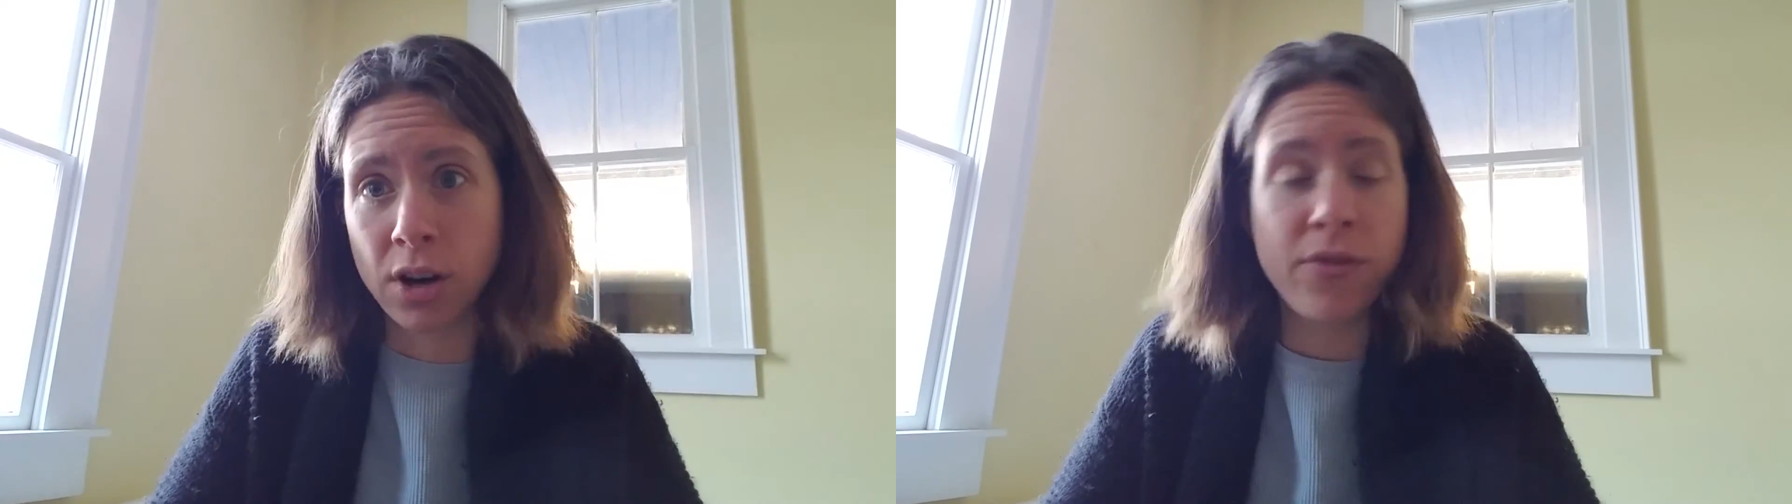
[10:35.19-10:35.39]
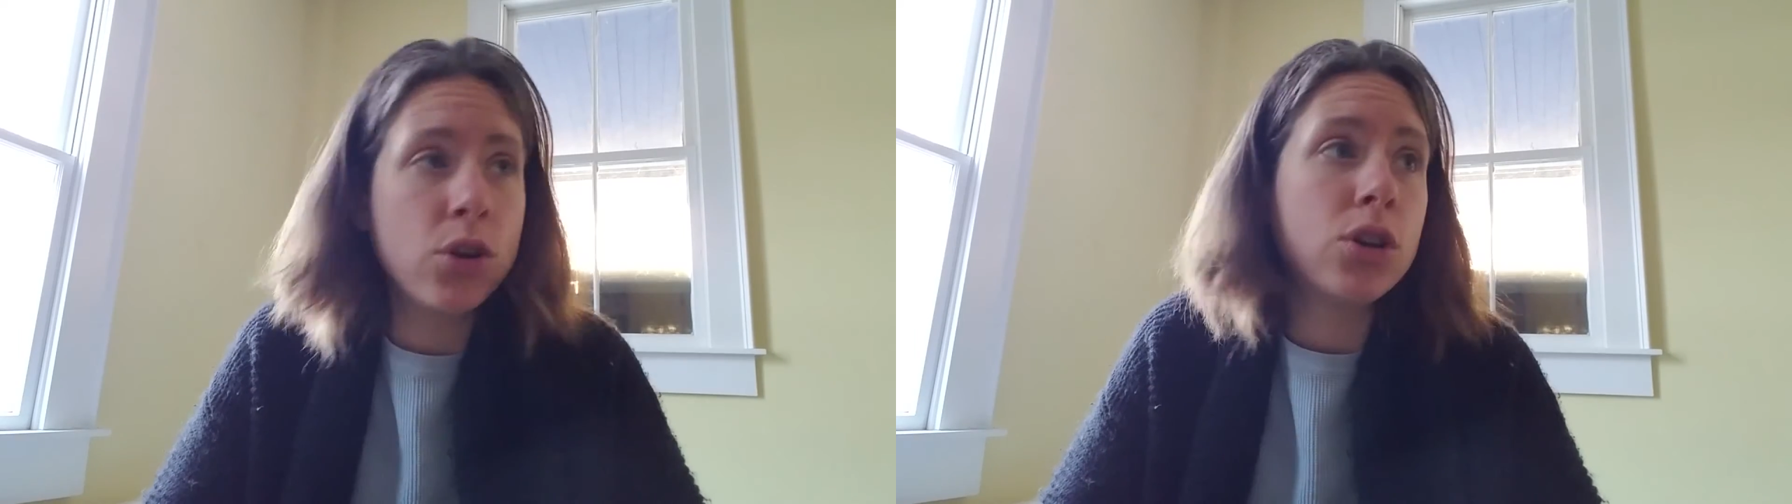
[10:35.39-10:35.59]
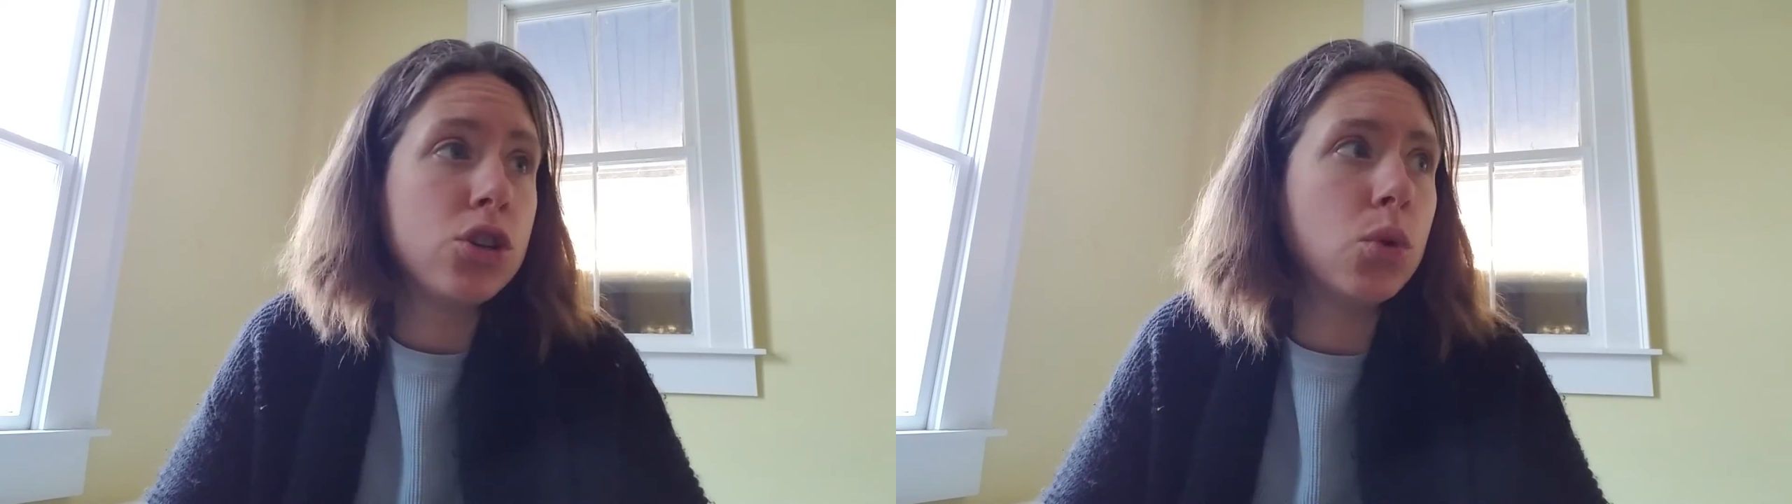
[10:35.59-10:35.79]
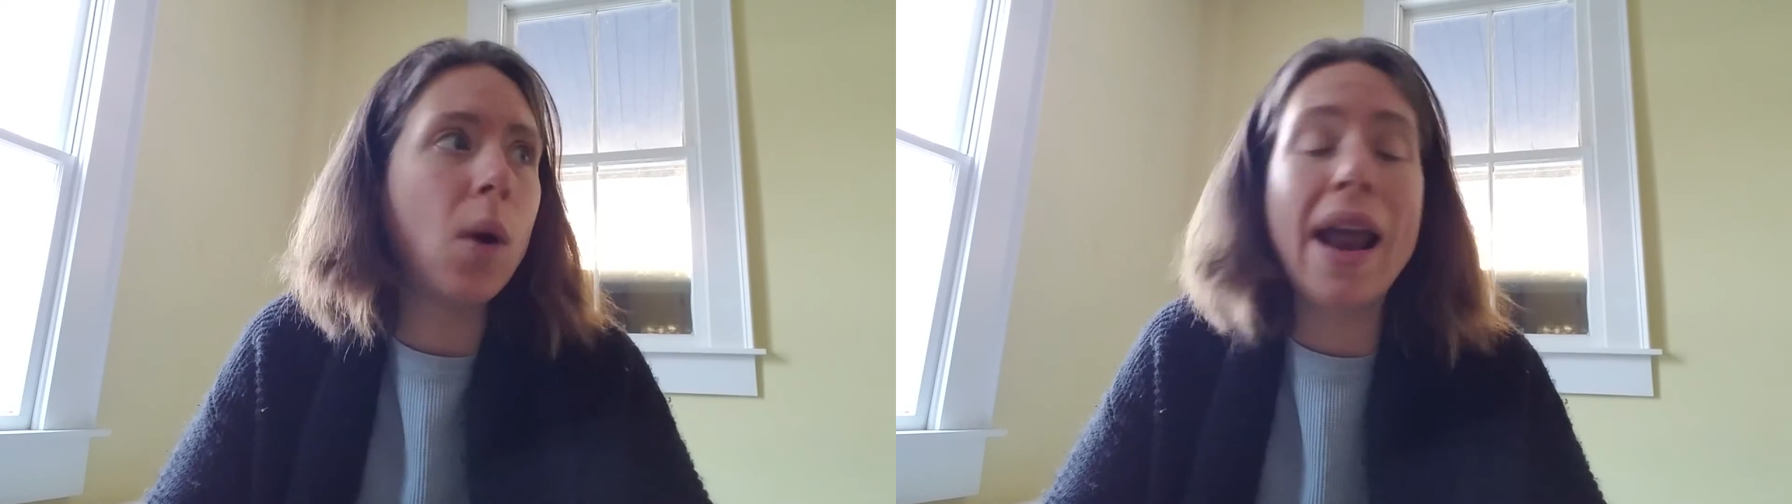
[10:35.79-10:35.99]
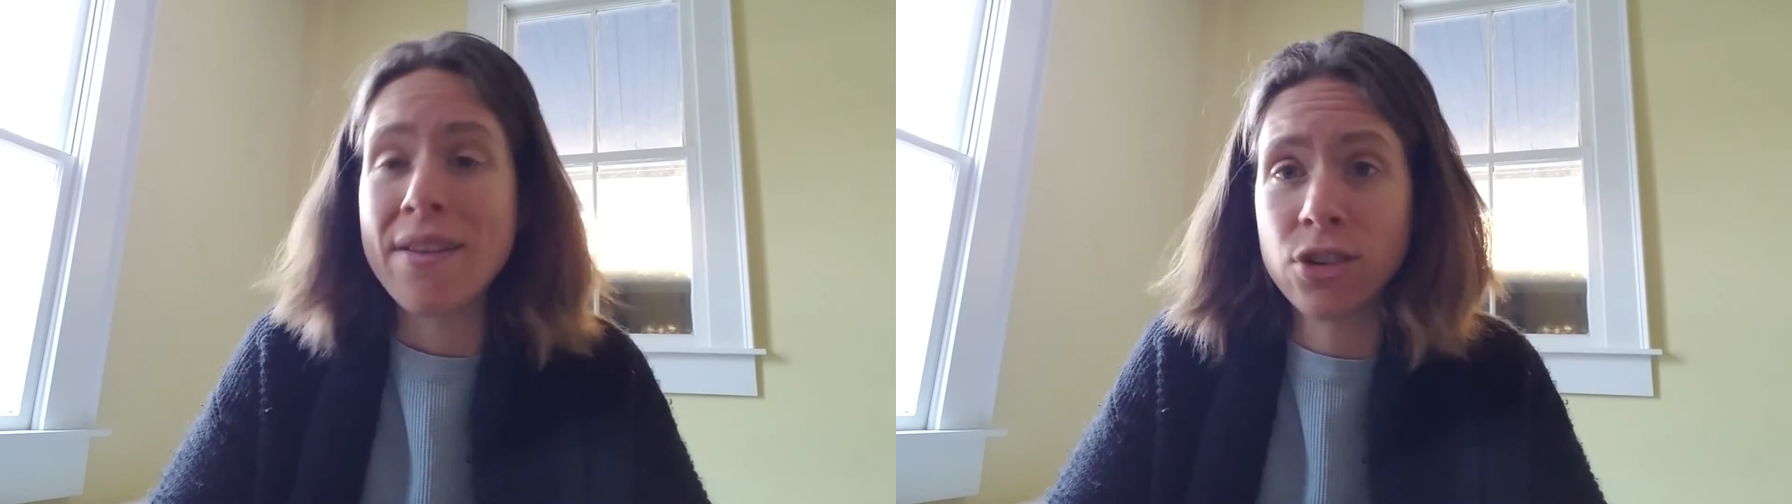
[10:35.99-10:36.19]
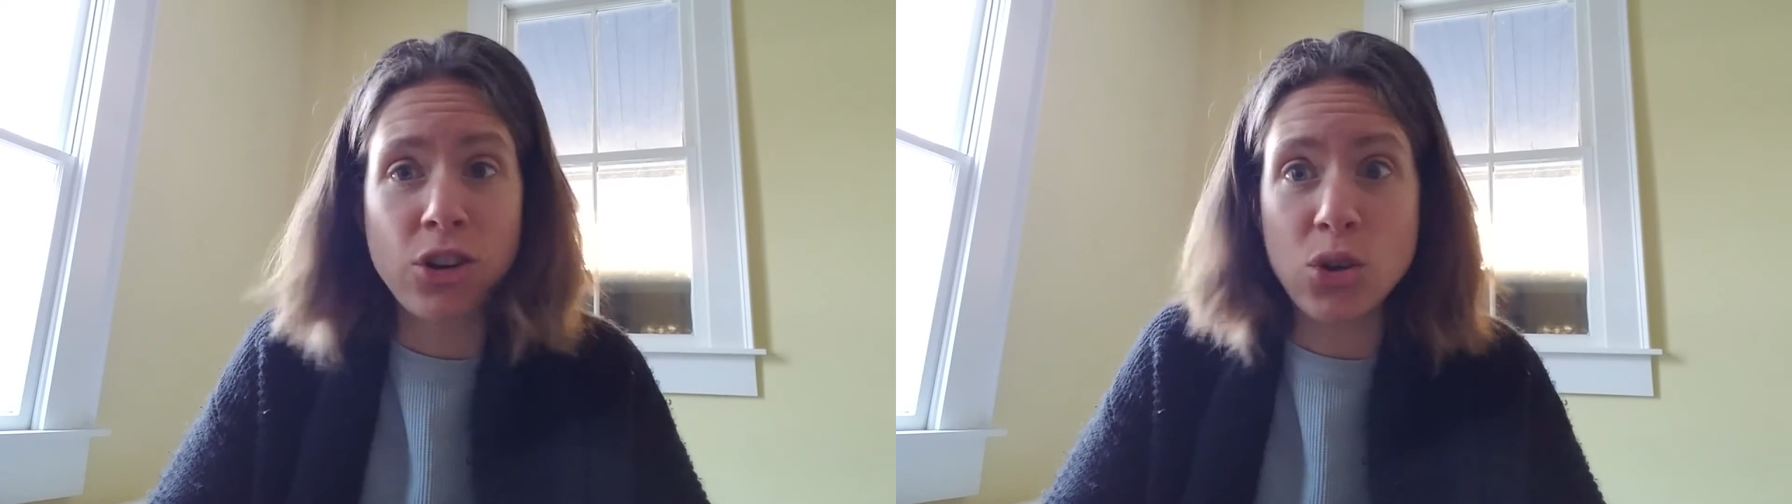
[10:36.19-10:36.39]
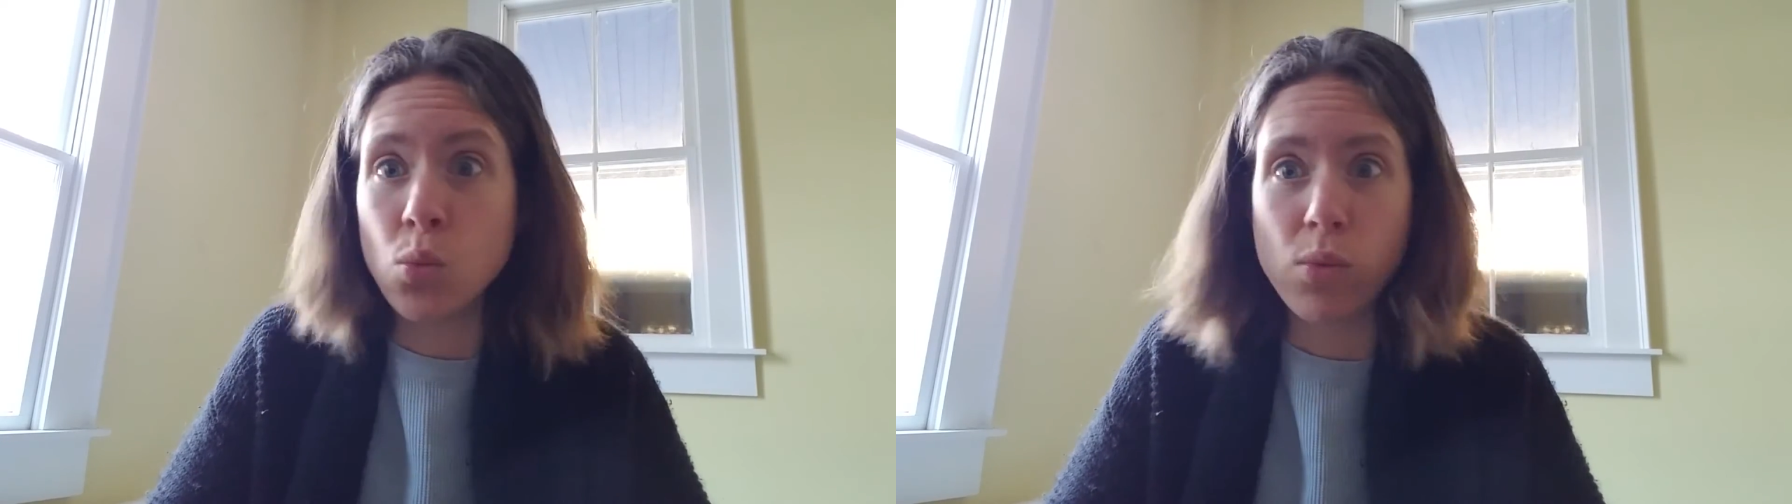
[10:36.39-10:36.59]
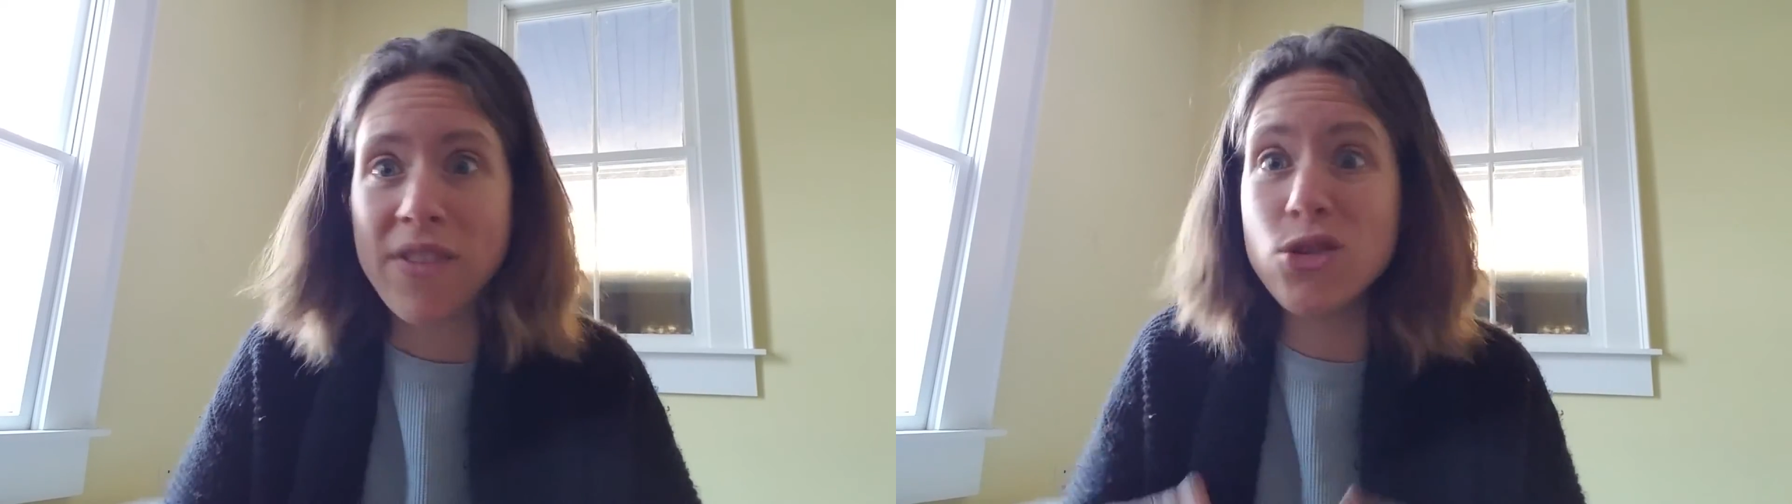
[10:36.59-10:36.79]
If you can do whatever
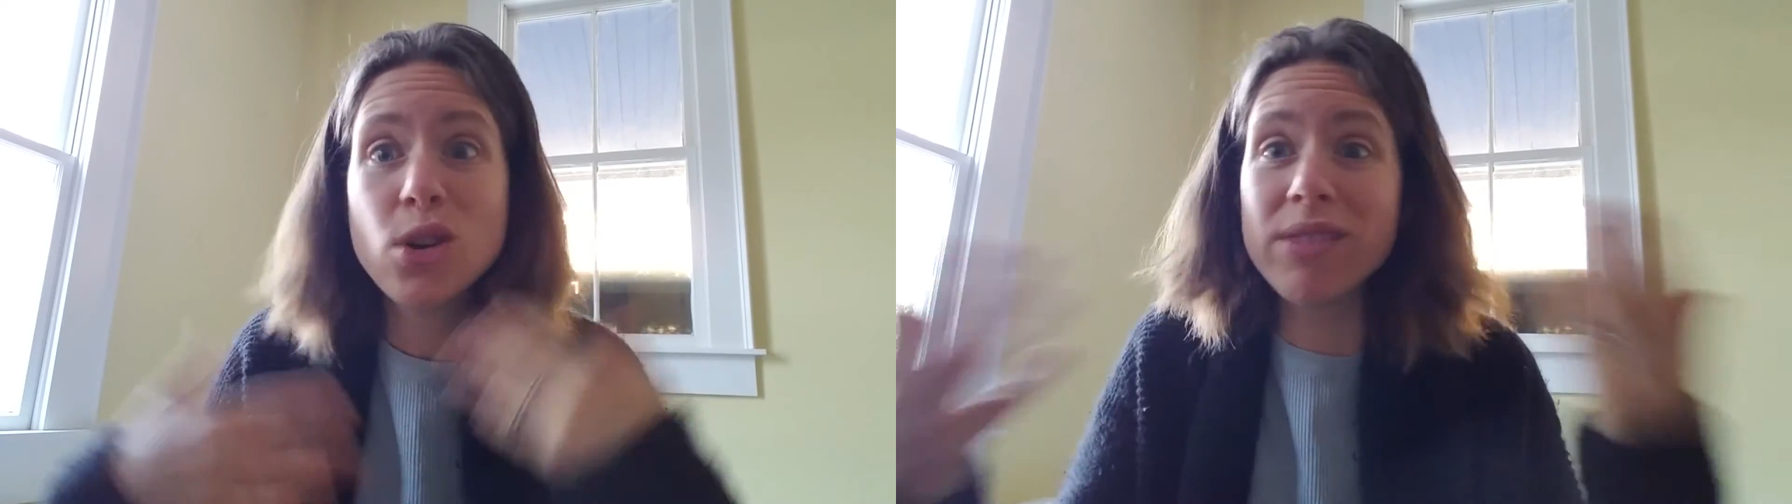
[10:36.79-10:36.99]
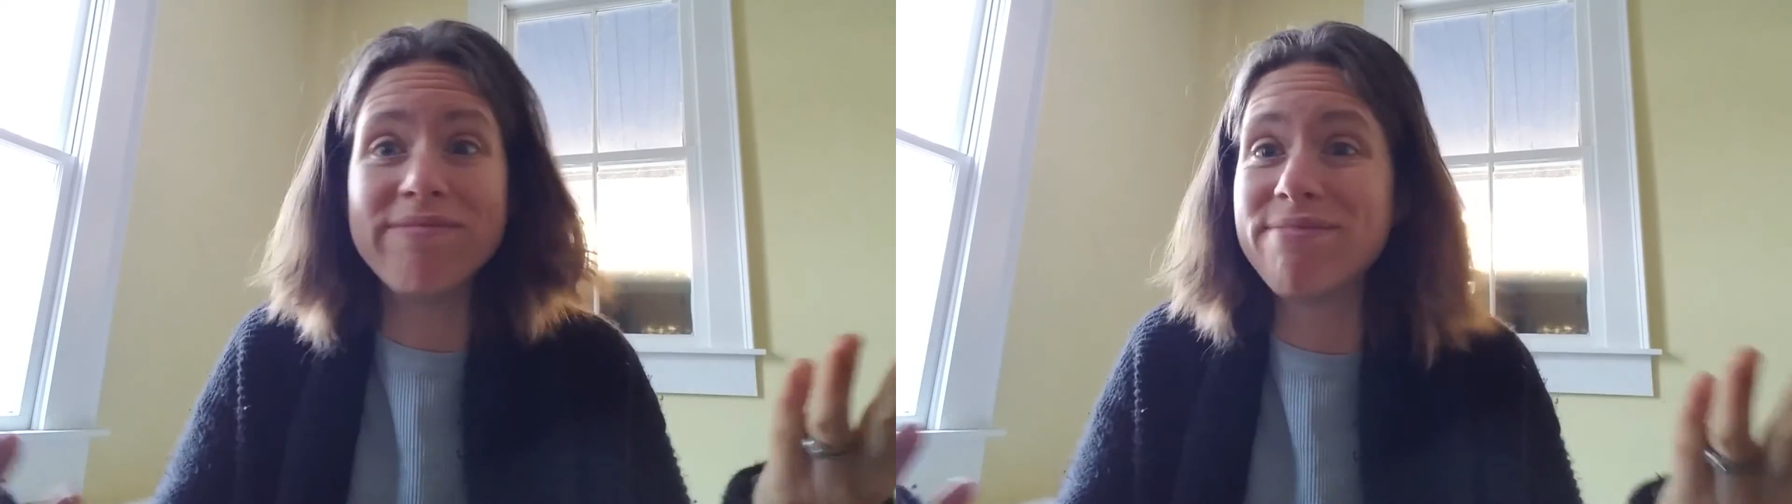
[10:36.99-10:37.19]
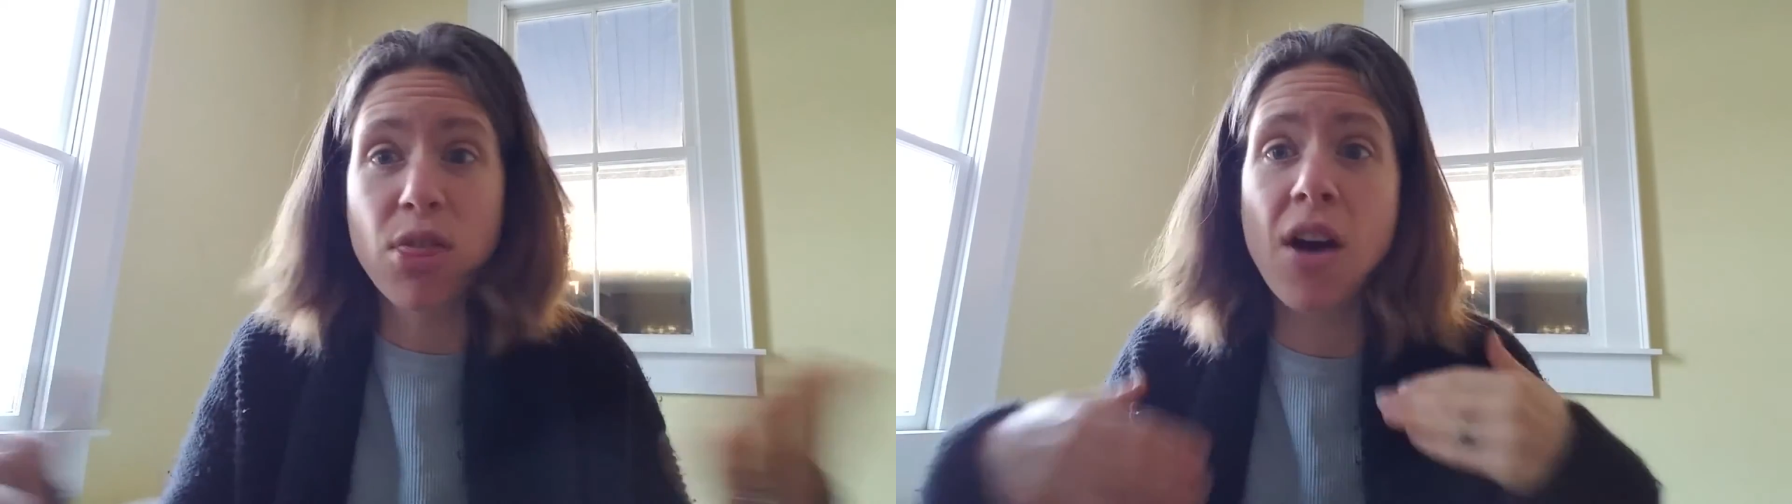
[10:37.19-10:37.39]
if you can